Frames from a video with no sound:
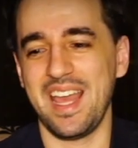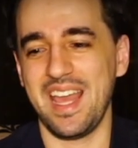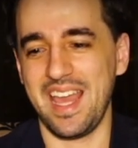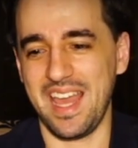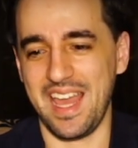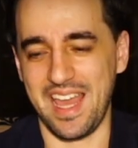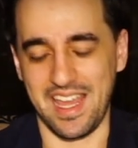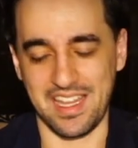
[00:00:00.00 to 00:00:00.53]

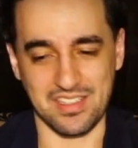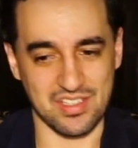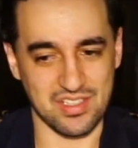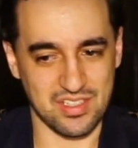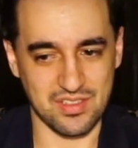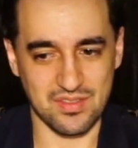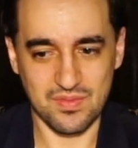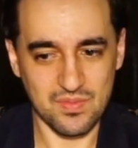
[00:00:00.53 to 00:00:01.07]

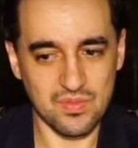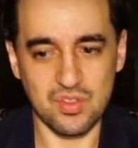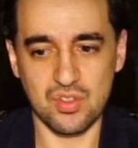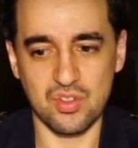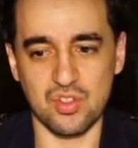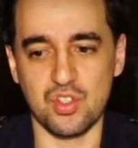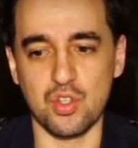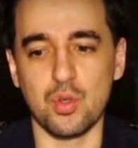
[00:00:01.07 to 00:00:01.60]
and
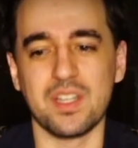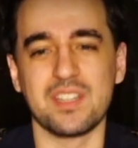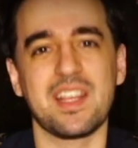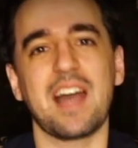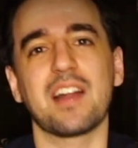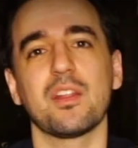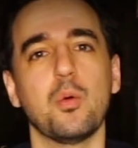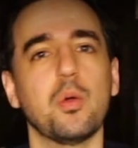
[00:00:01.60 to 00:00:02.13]
do
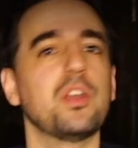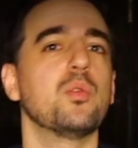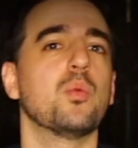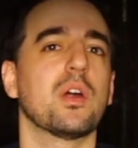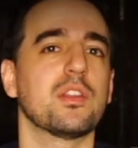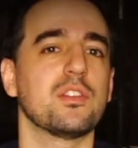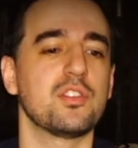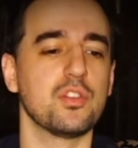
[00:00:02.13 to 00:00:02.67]
exactly what you
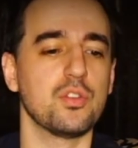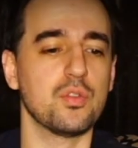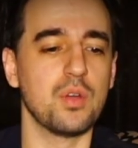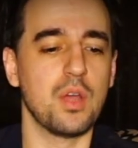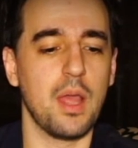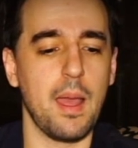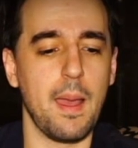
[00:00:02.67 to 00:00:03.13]
want to do.